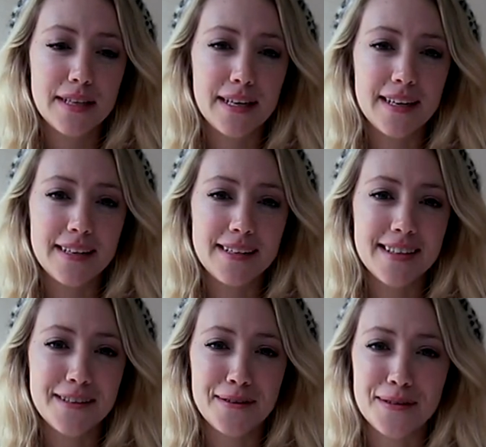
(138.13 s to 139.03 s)

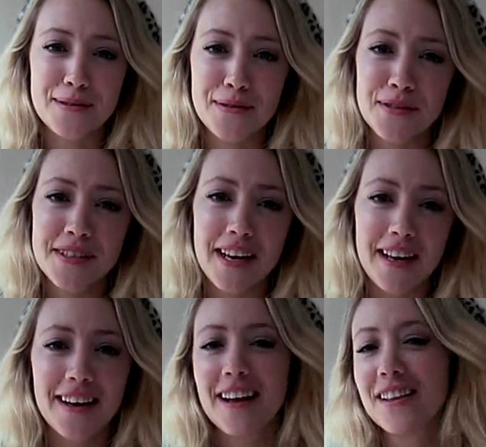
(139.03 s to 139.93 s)
there's a Dr. Seuss
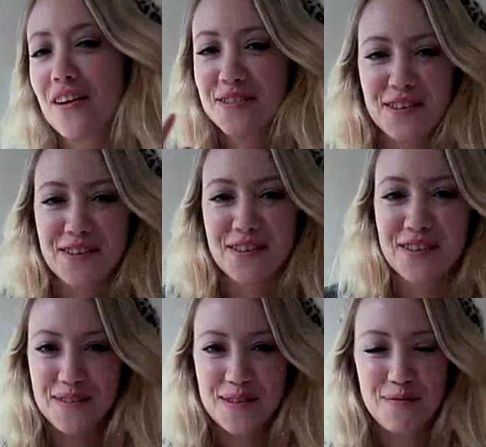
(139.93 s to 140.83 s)
saying, I love Dr.
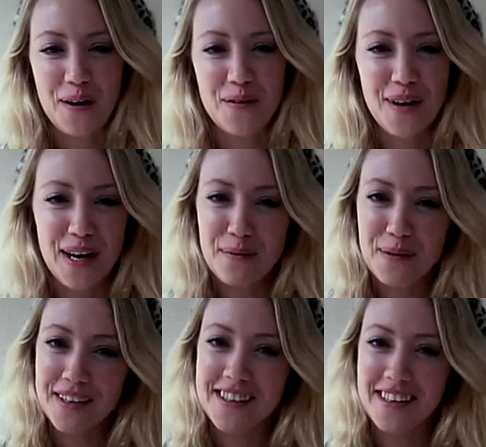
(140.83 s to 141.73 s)
Seuss, by the way. I'm
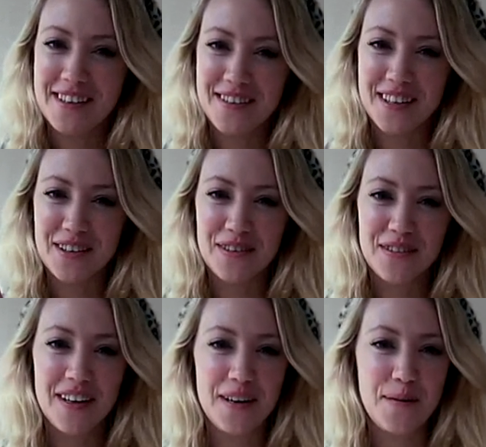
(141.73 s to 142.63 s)
going to send you a
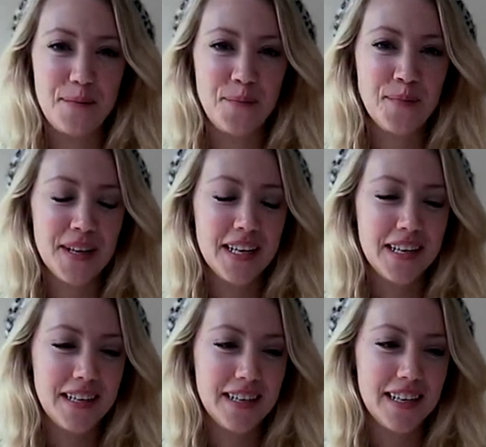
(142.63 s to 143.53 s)
little
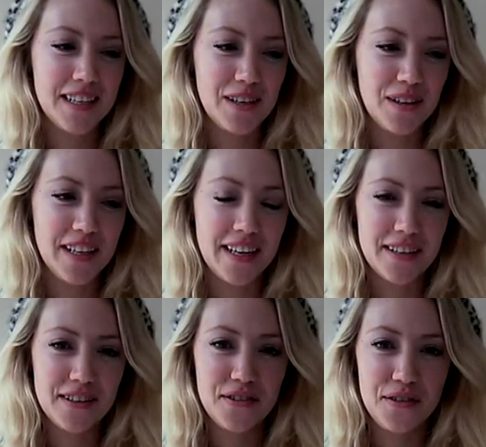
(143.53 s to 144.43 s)

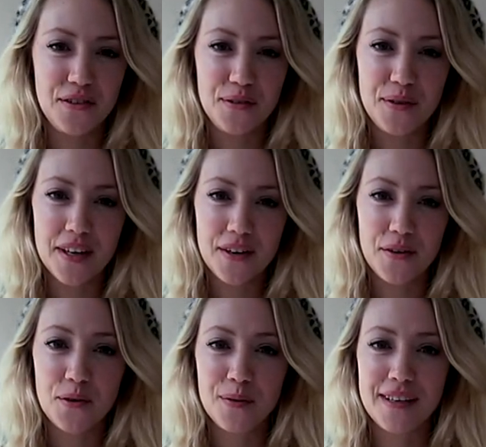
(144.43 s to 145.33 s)
link to
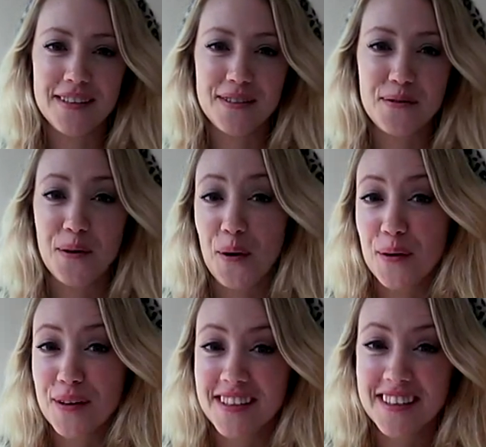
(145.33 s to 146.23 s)
Oh, the Places You'll
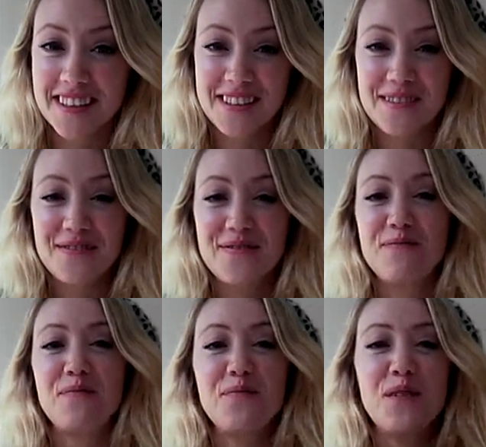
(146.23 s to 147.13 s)
Go, because I think that's a
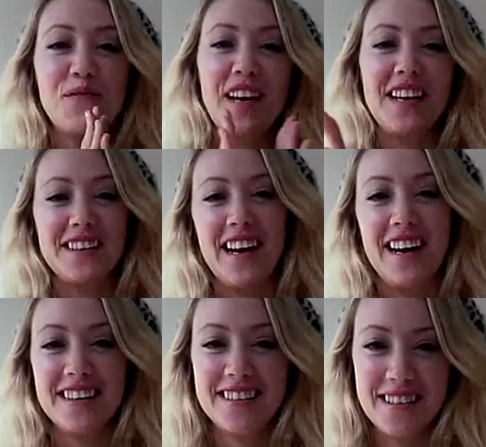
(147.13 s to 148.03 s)

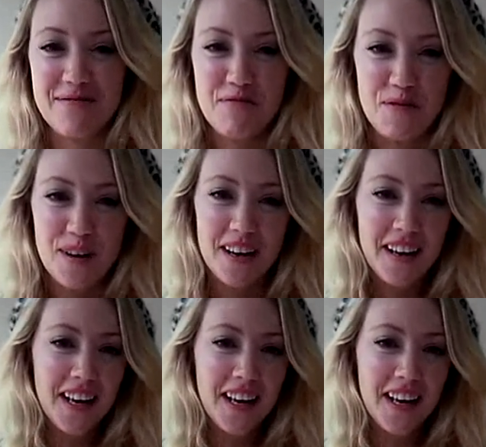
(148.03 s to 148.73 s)
fantastic book.